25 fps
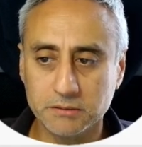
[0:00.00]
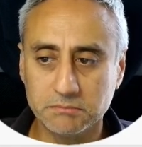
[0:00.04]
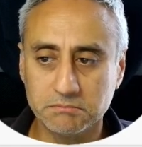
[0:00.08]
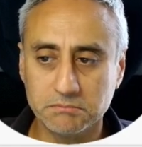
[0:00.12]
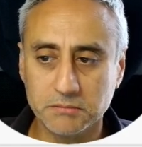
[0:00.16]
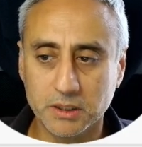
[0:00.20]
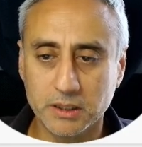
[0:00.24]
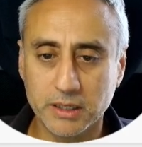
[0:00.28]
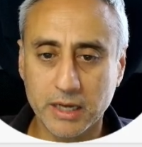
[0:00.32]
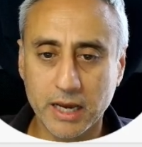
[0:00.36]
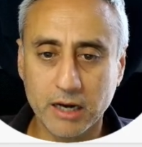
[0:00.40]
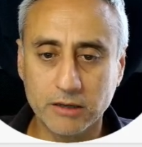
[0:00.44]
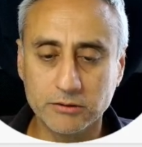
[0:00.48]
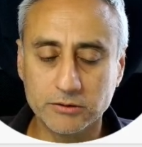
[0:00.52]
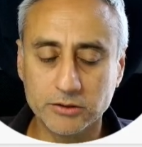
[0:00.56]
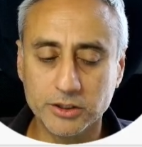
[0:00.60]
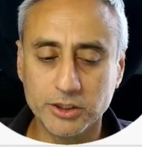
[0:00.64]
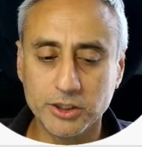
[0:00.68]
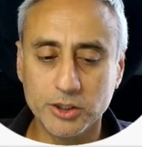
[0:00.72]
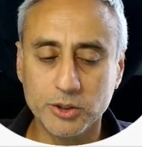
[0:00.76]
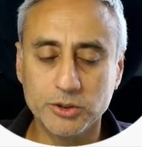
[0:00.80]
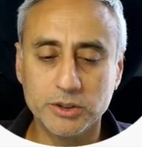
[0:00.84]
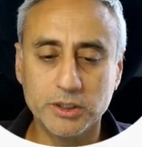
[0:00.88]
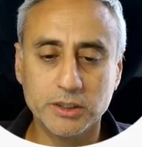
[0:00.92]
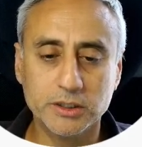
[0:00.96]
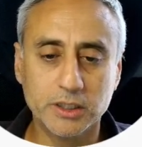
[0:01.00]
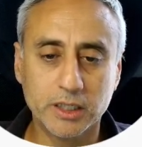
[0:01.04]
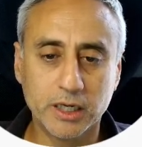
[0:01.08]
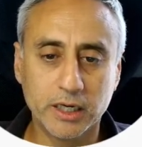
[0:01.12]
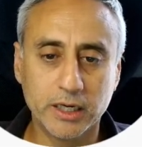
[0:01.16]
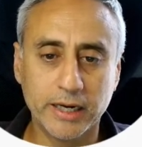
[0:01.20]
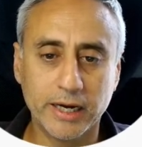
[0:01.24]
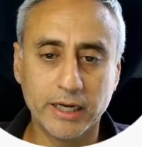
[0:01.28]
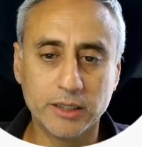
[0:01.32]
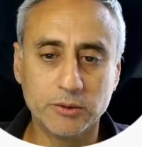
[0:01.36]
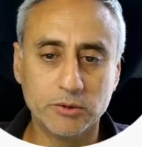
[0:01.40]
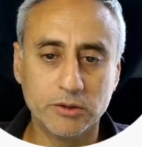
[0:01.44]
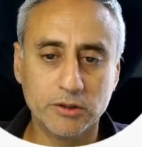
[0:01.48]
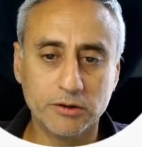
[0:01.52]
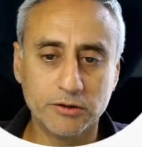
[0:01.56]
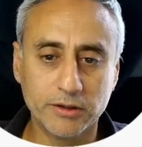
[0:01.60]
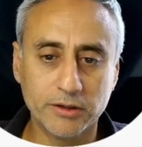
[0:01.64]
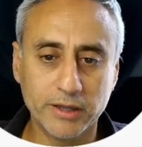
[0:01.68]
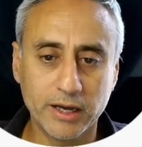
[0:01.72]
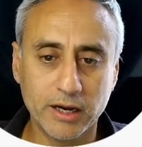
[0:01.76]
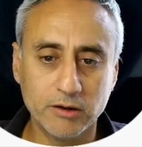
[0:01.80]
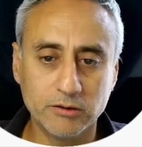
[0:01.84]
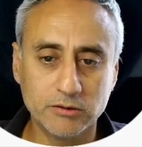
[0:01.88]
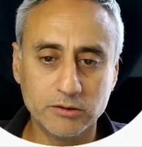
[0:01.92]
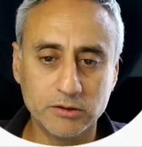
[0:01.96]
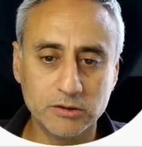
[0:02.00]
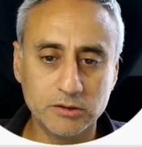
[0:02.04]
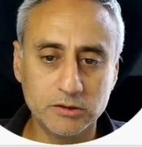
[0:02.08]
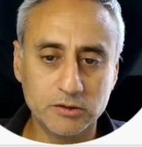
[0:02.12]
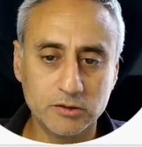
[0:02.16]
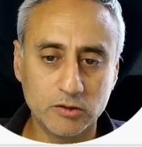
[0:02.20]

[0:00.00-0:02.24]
and how to use it to connect with the thousands